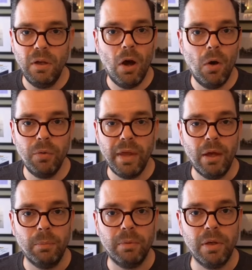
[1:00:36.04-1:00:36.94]
all the
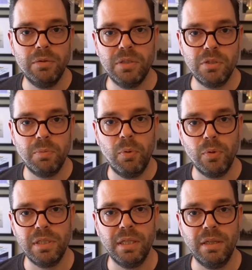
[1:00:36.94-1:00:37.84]
help goes to
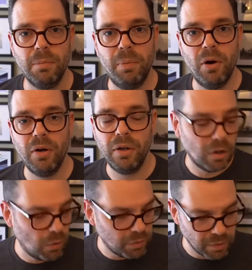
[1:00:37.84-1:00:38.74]
supporting the pod
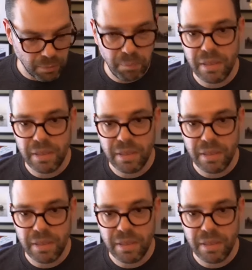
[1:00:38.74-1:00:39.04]
and all the